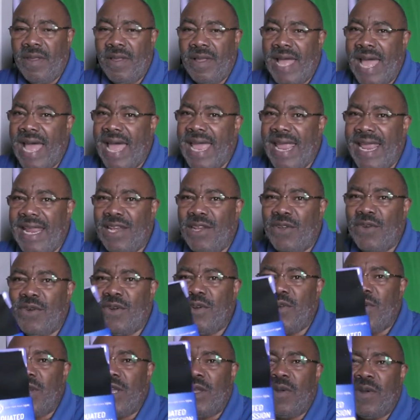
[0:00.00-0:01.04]
I hate to
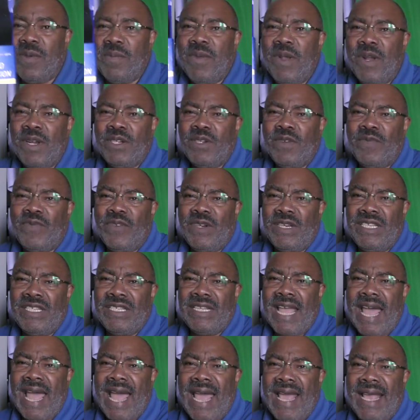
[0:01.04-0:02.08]
do the commercial for these
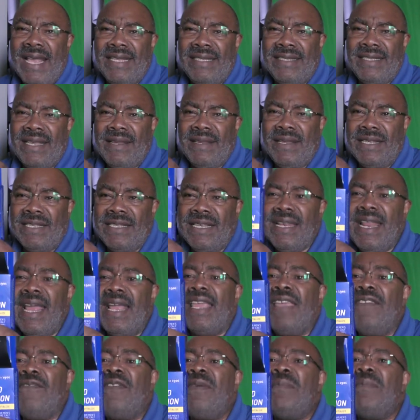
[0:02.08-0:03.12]
guys because they're not
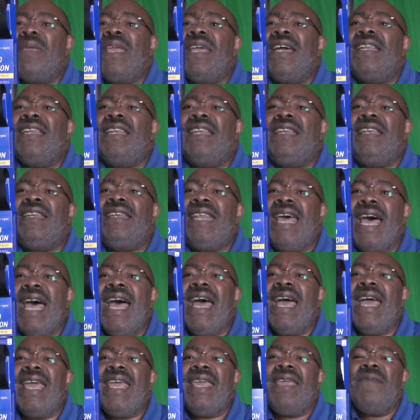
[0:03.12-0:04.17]
giving me a
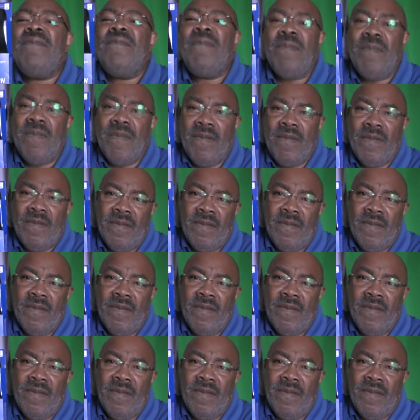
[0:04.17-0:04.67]
dime,